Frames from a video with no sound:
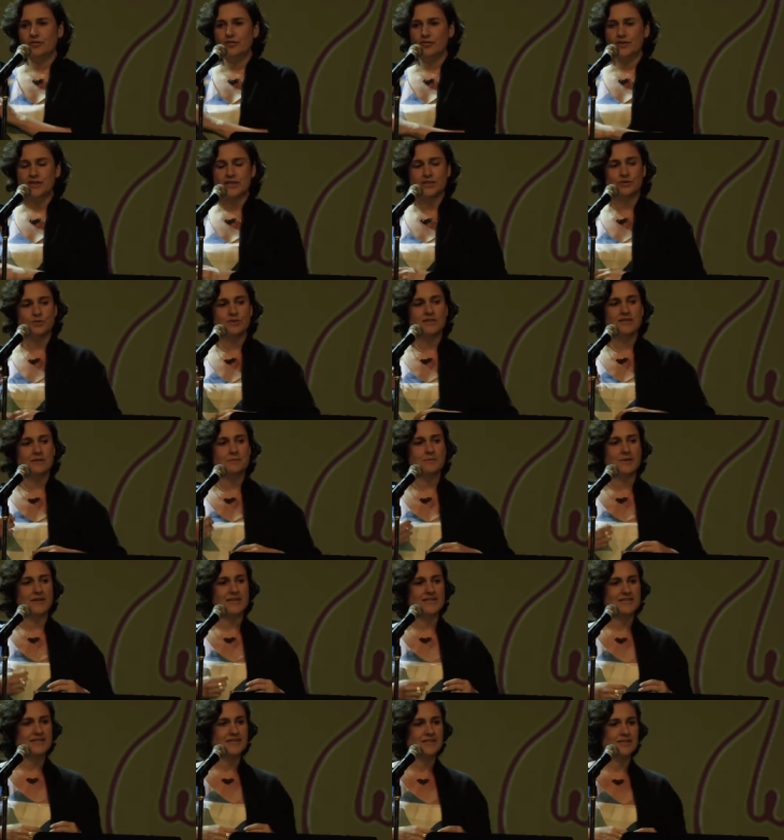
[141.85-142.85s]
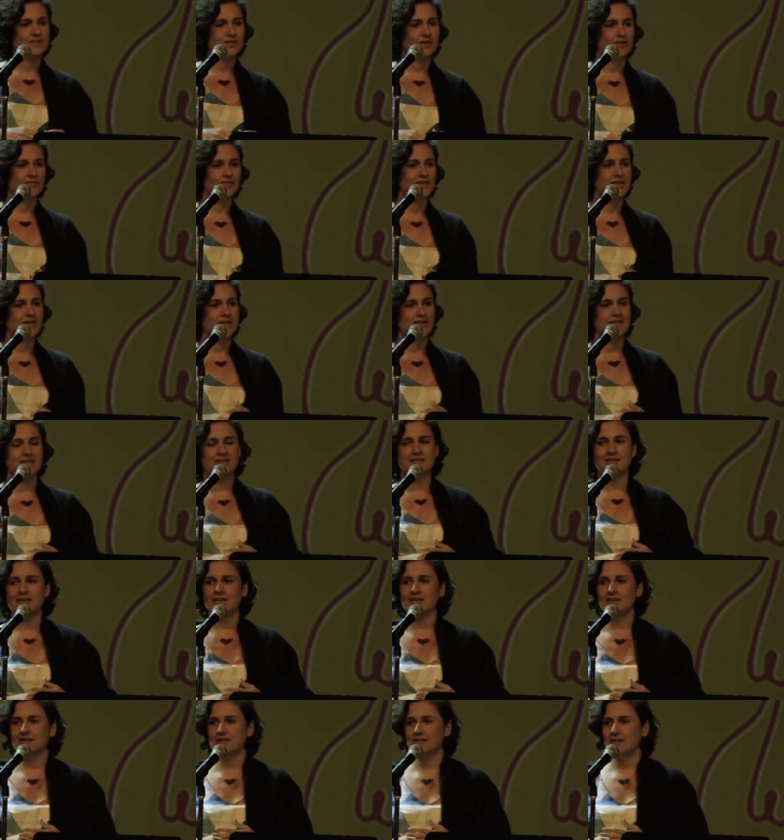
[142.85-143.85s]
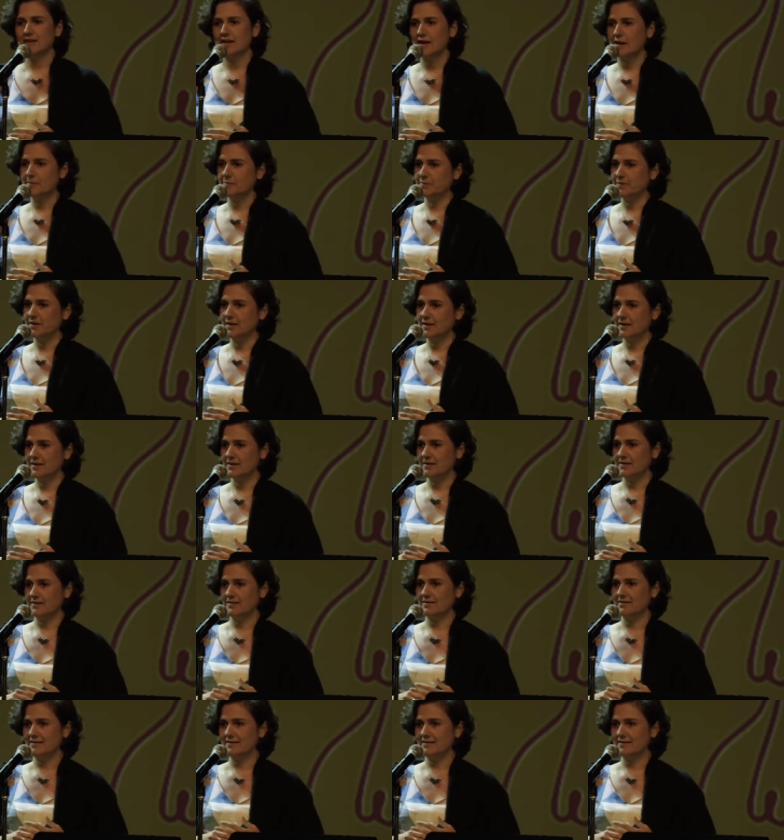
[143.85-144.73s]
This was the basis of the East India Company.